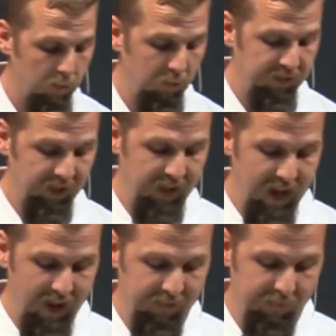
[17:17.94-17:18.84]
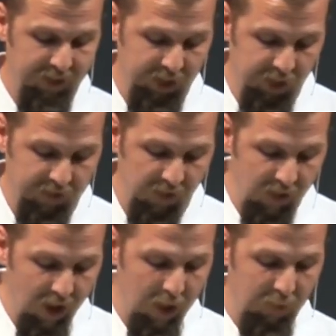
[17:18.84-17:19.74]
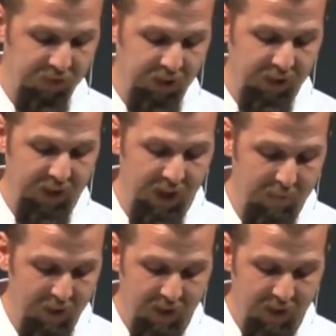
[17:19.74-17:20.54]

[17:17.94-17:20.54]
we see now some teachers of the law were sitting there